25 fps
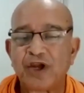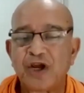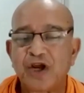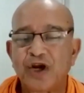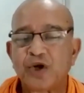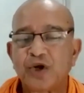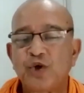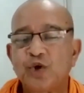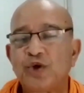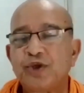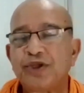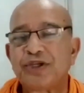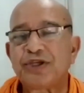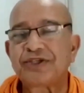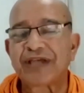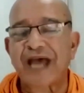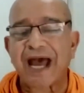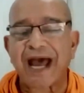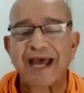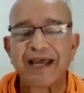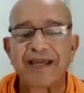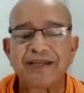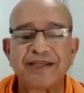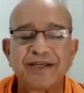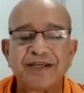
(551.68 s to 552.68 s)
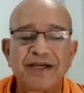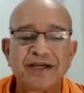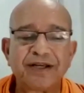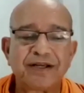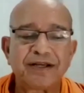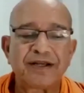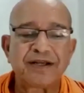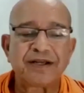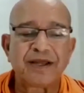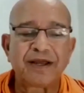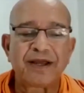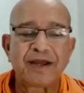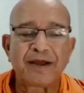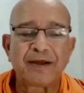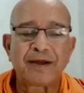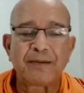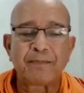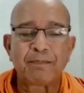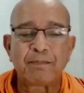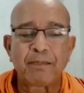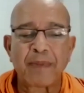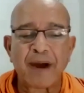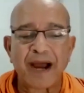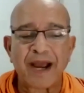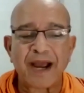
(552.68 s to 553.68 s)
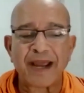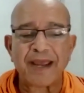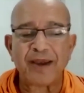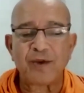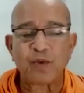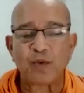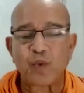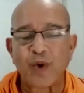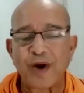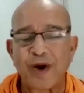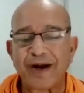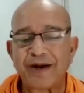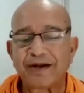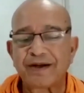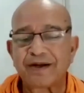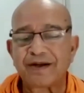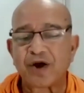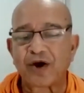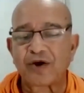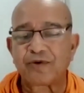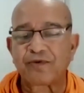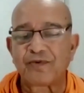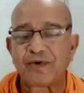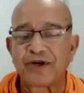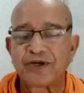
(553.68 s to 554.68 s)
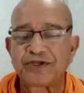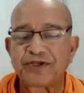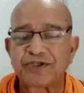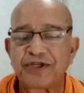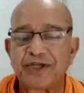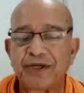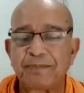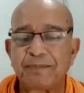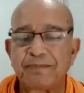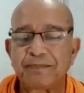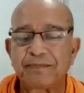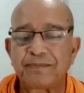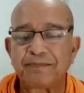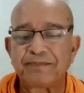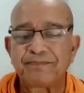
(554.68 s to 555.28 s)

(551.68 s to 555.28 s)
Do this either by work or worship,